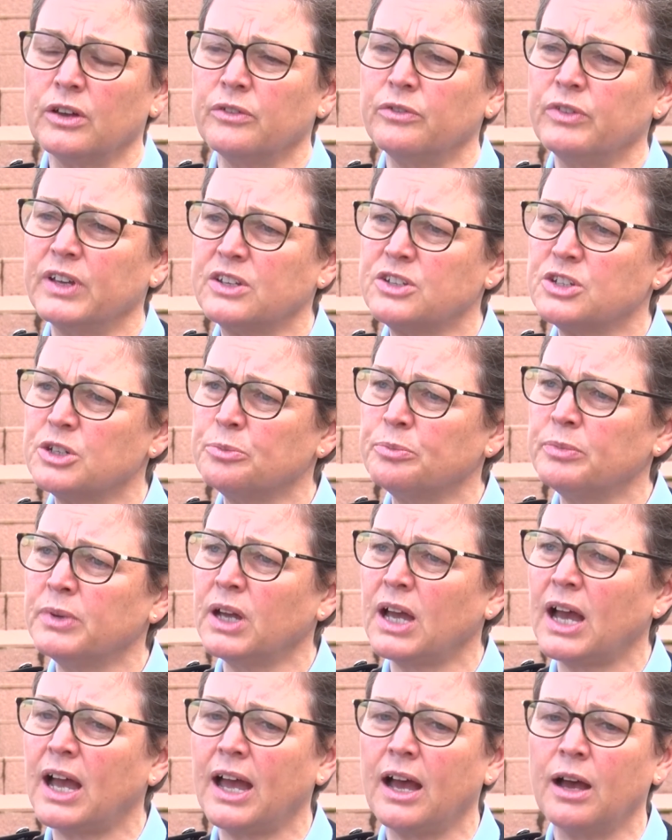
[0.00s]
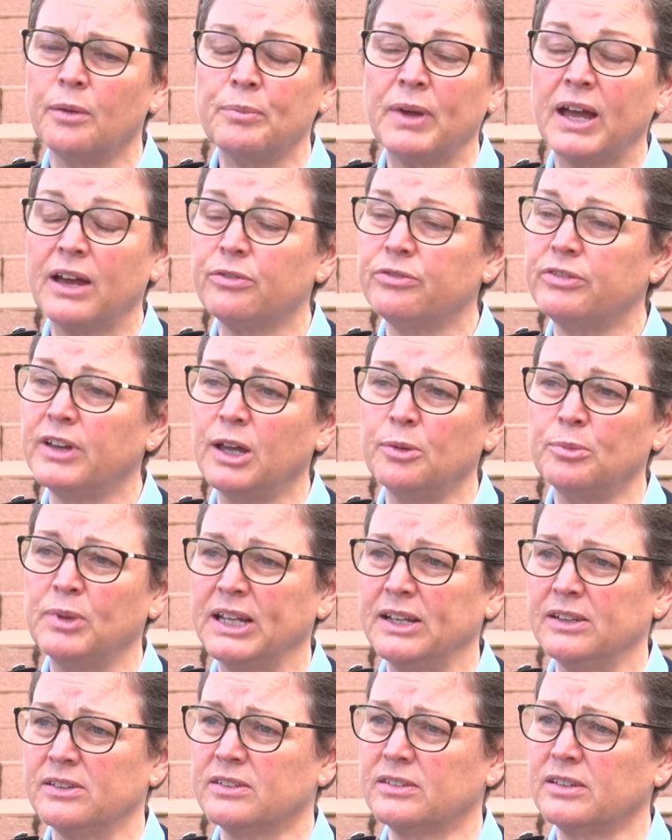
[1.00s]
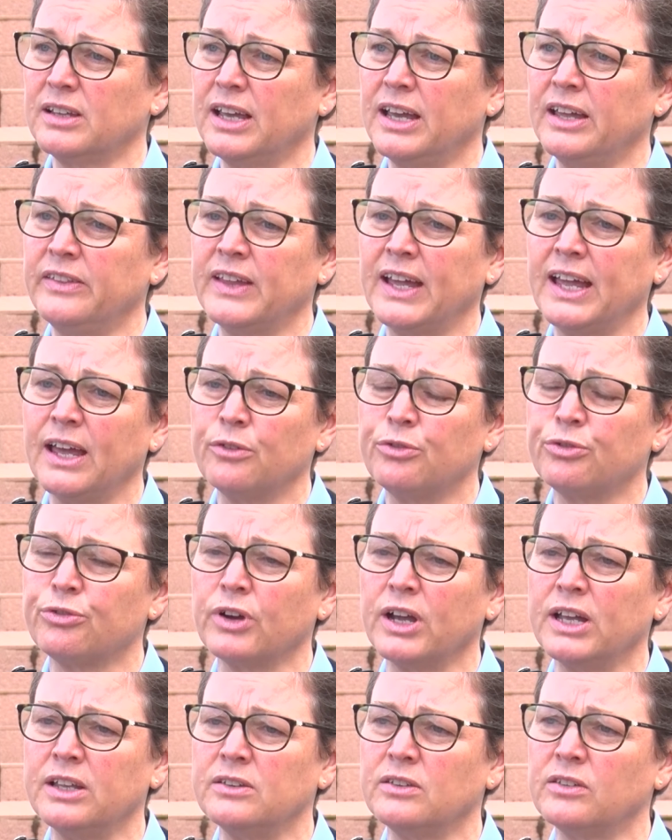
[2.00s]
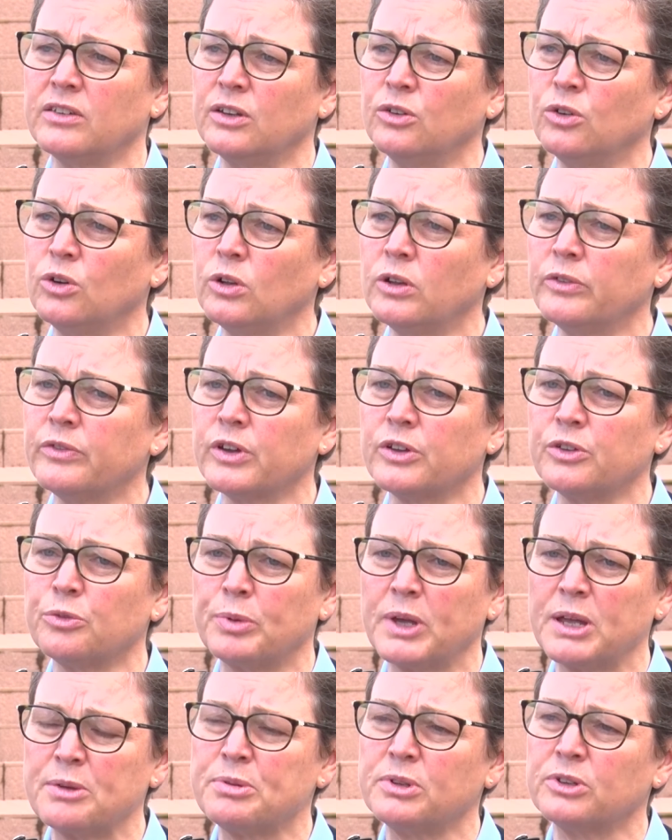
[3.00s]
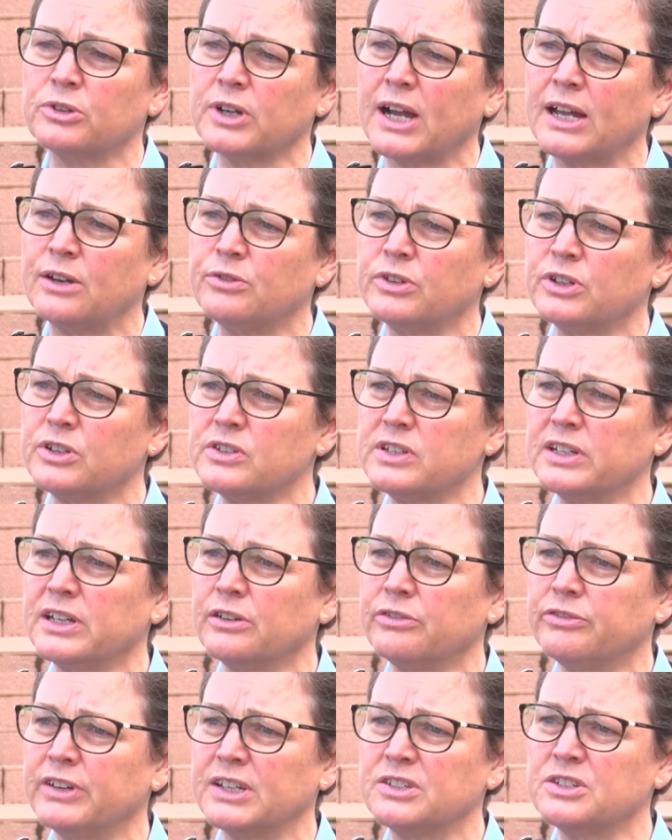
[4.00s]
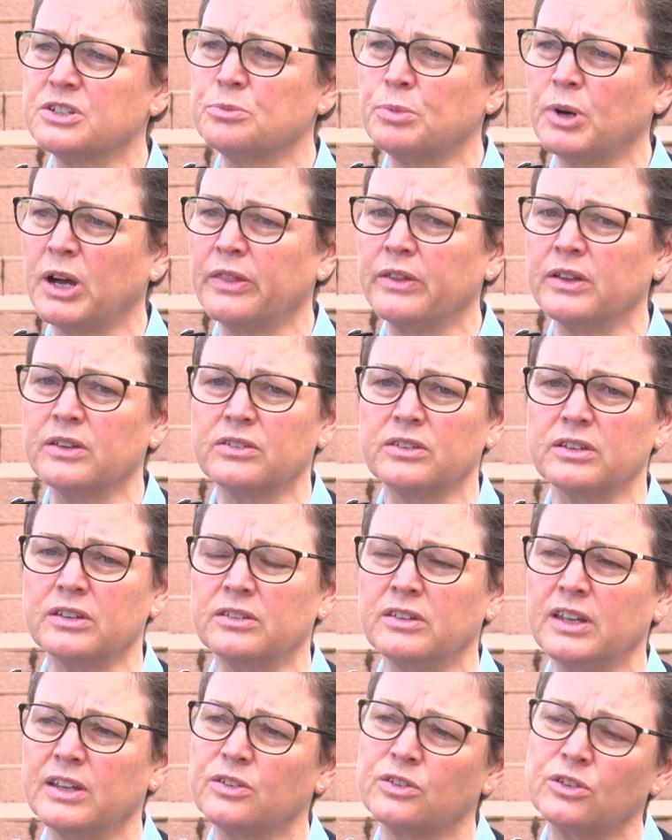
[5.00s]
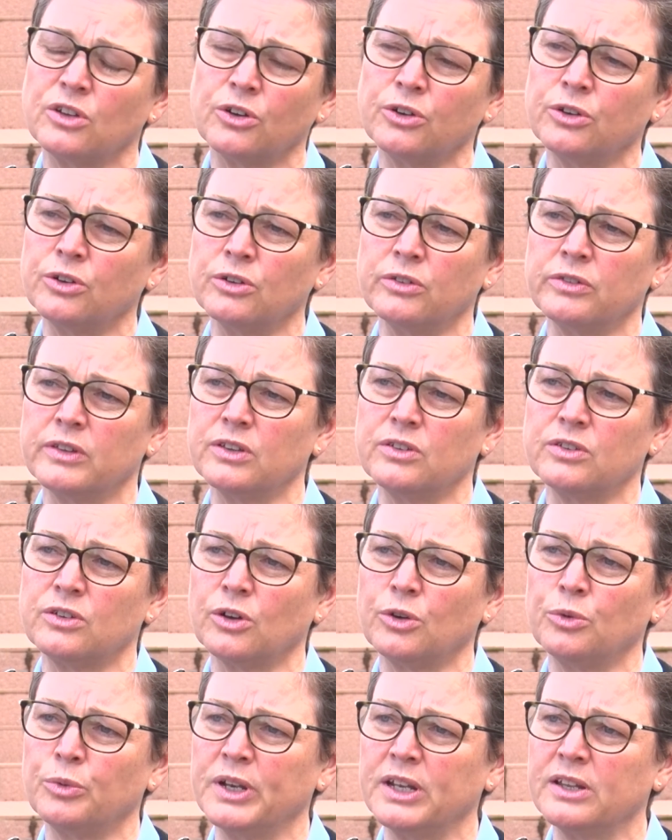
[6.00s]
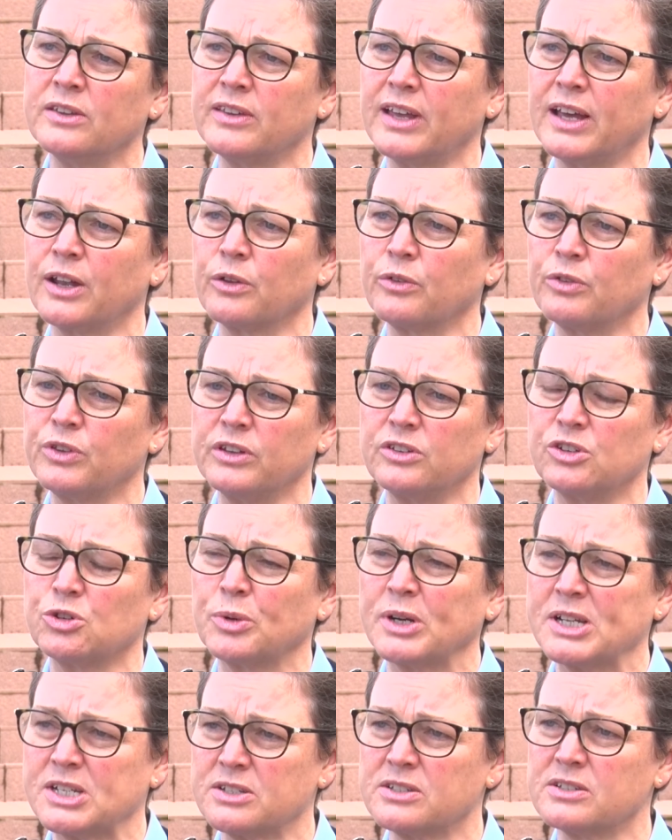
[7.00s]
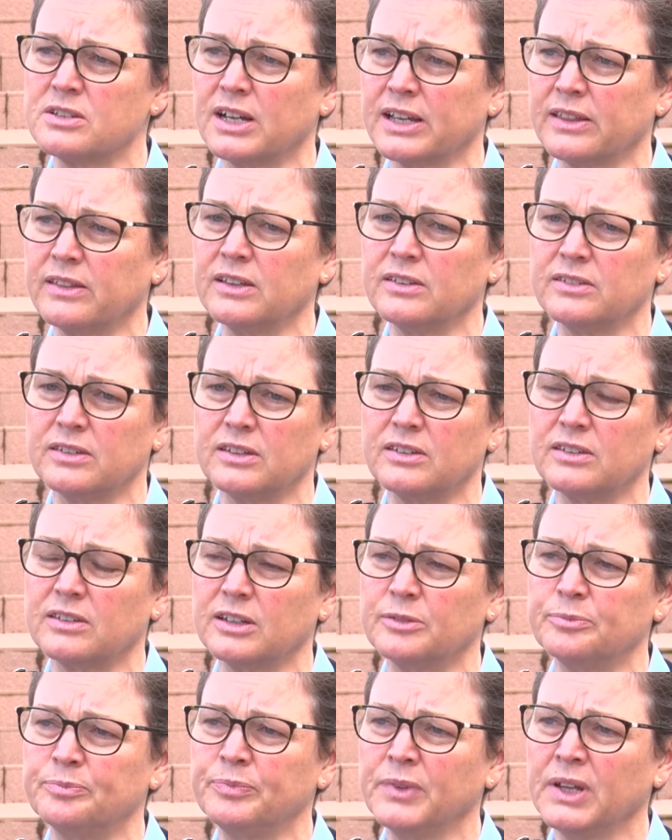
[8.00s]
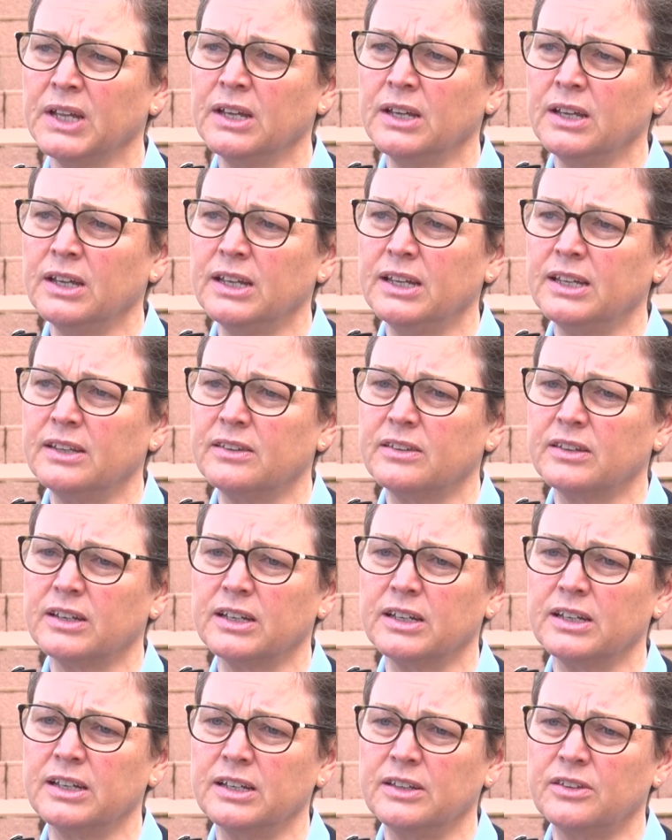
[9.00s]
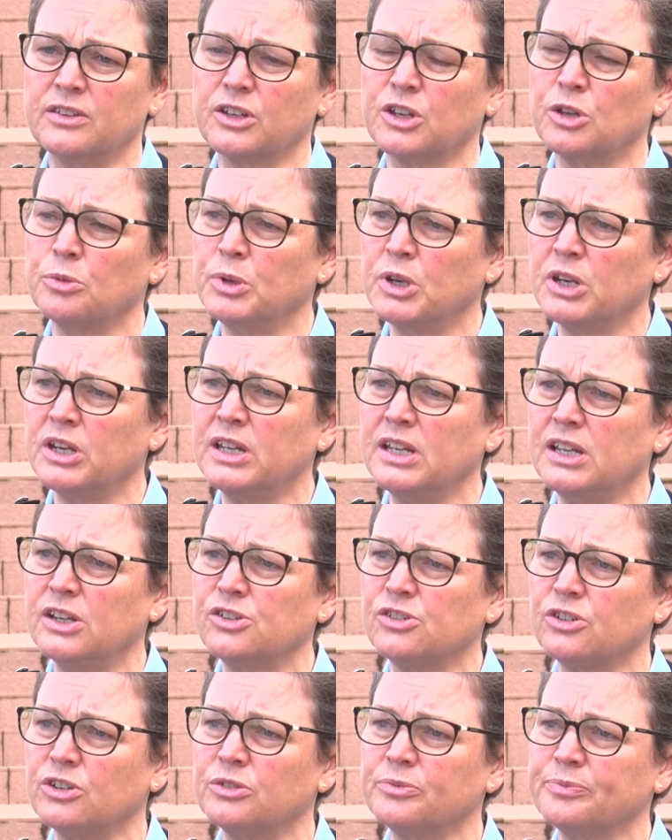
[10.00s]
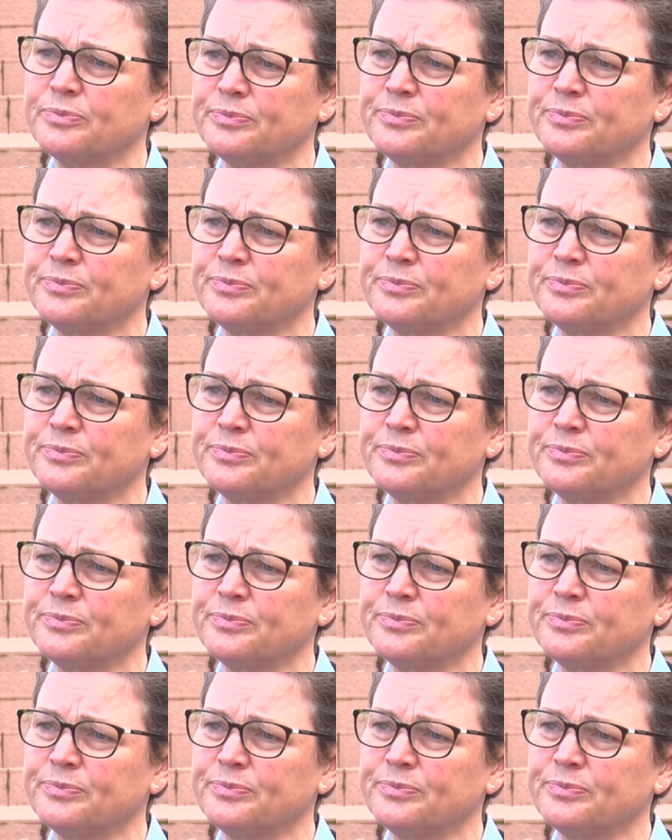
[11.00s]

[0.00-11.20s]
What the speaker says: victim have families and they have friends, and all of those people are adversely affected by this. And there's no winners out of situations like this. It's a community issue.